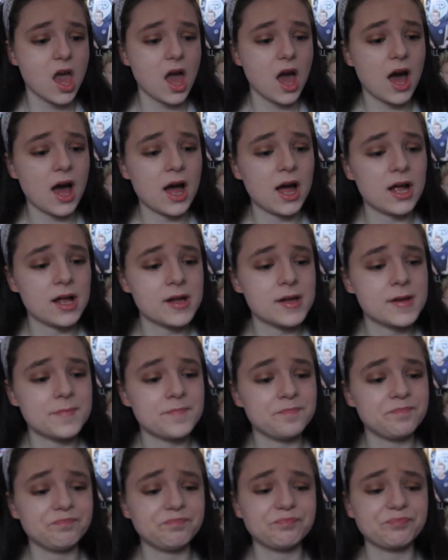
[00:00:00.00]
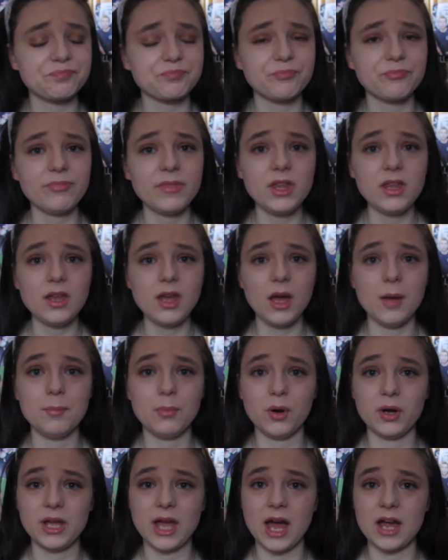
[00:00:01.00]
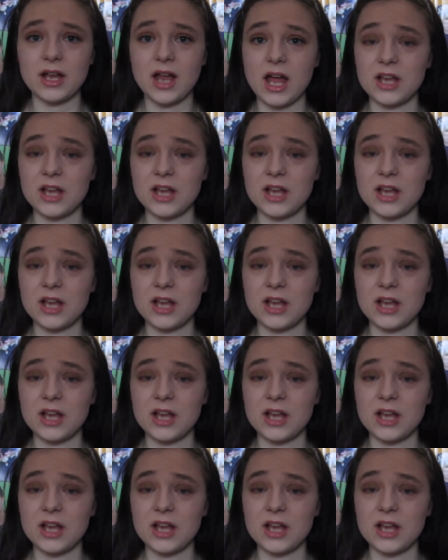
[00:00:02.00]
But yeah,